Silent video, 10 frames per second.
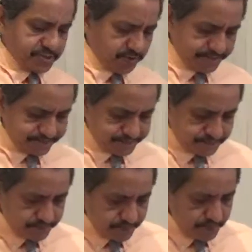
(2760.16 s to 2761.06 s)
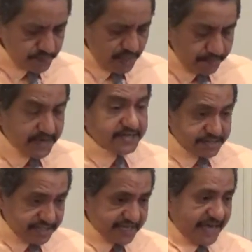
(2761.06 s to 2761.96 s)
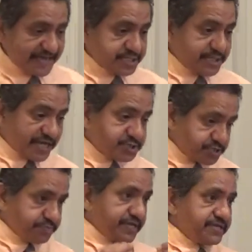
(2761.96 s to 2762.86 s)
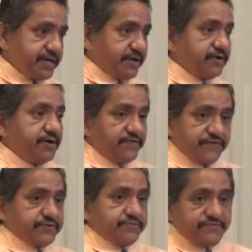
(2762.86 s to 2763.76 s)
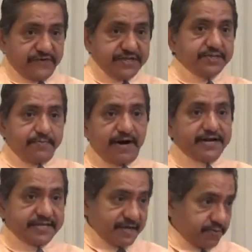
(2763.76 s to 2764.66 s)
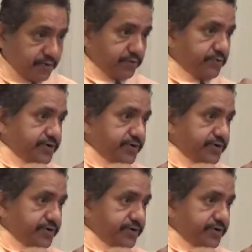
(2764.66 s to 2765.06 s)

So, but th that intent should be there for the in the body that we're,